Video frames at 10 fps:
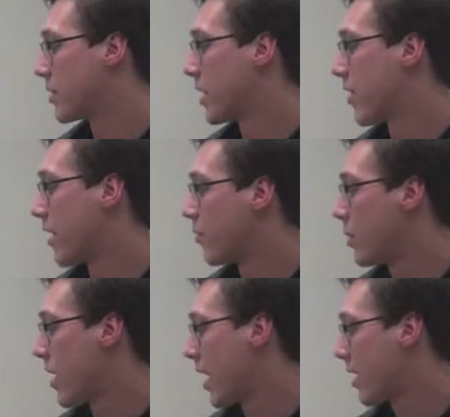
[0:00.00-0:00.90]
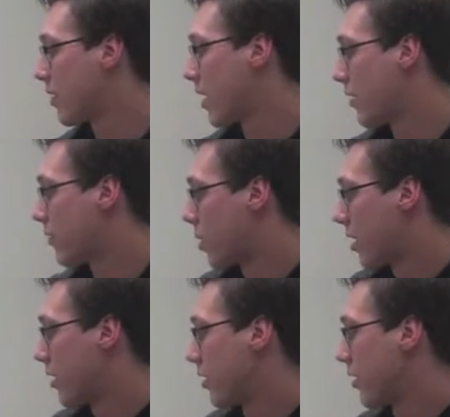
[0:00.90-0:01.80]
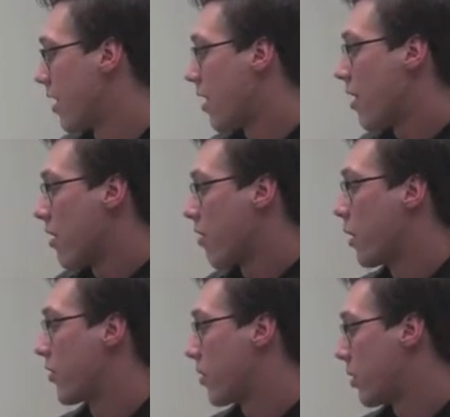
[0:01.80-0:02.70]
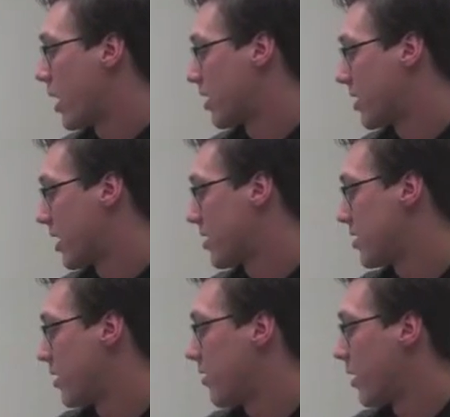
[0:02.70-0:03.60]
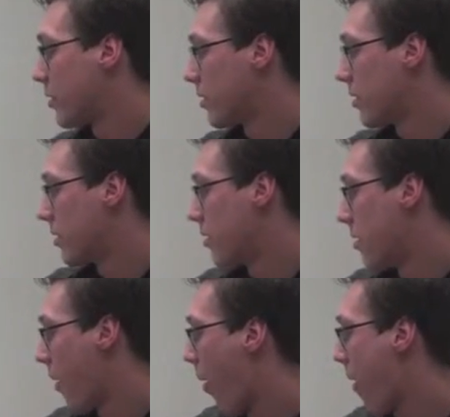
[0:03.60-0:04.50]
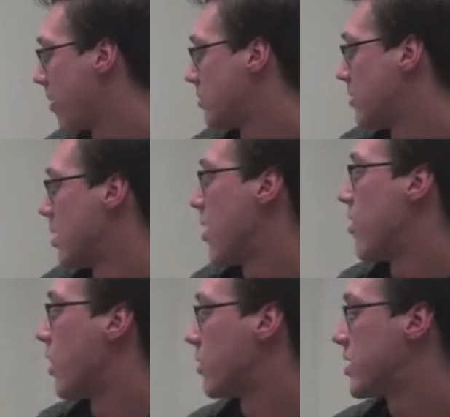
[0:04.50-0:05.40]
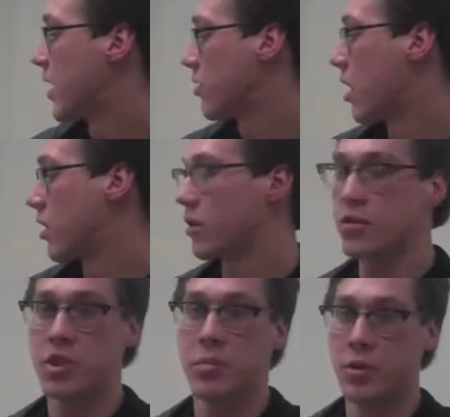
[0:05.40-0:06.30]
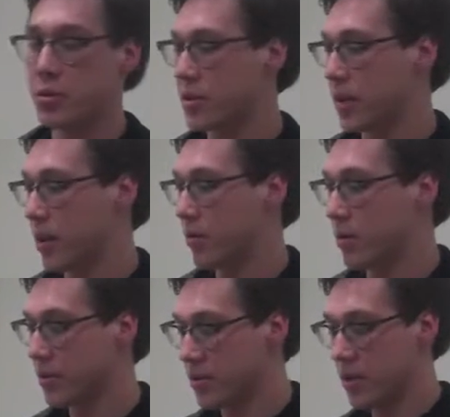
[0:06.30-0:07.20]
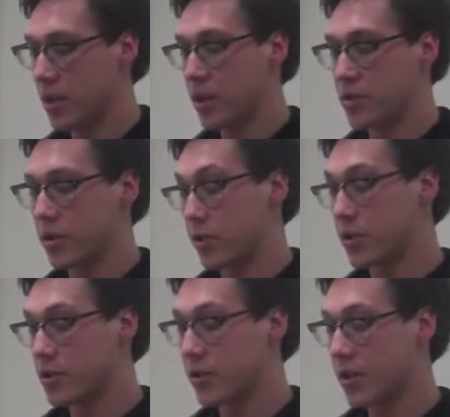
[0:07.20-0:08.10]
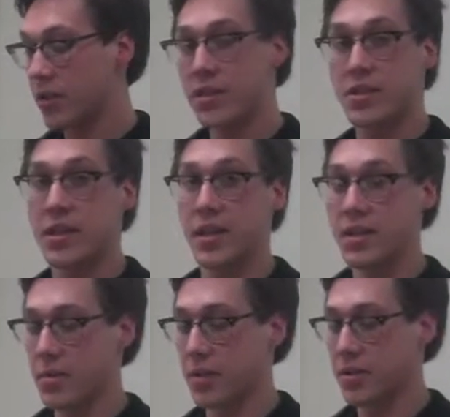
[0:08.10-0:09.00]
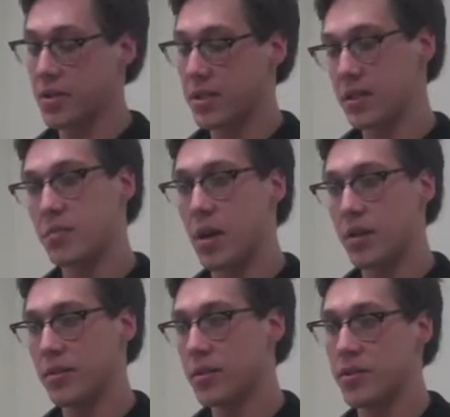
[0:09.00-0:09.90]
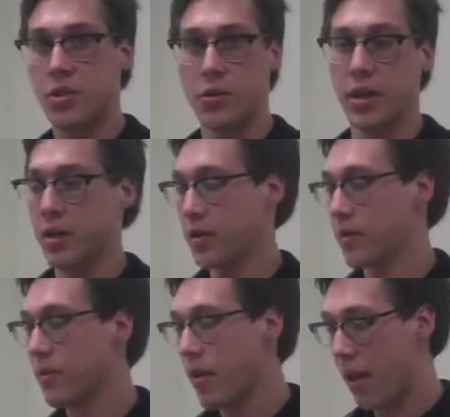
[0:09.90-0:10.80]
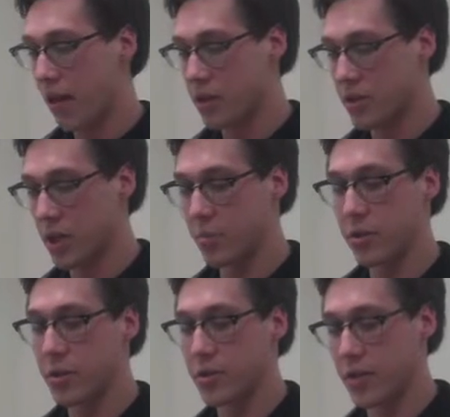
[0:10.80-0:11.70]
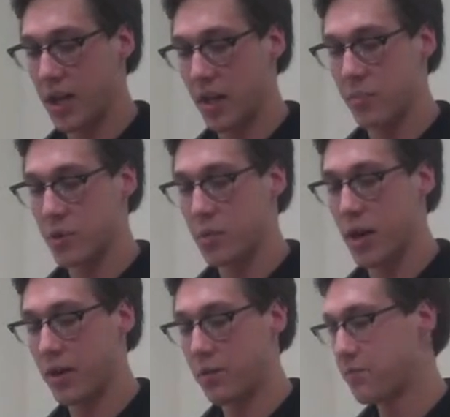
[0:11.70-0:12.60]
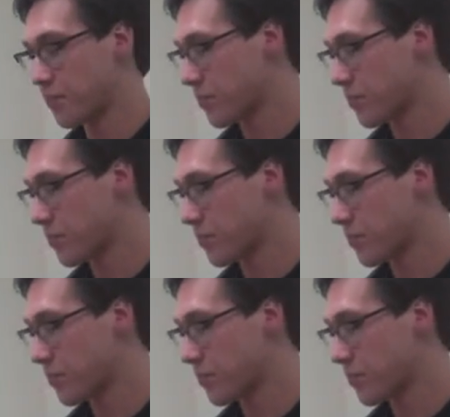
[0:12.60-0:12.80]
said that if we add a lot of water throughout the process, then it will take longer to produce the compost. So usually this takes about 6 months to a year to produce a compost pile.